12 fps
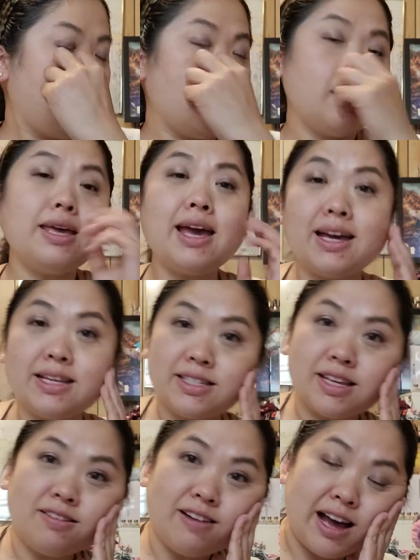Uh, yeah,
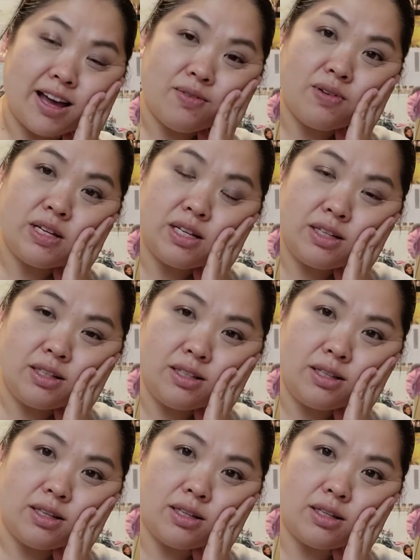so I
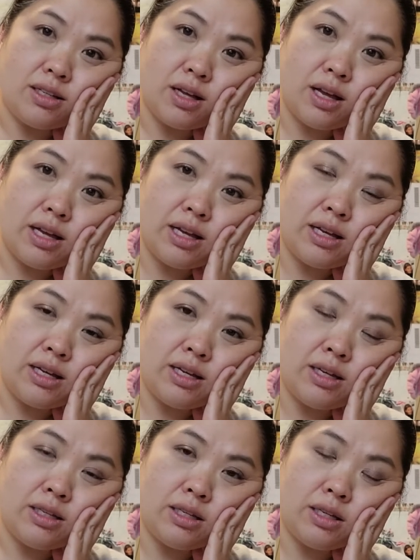will uh,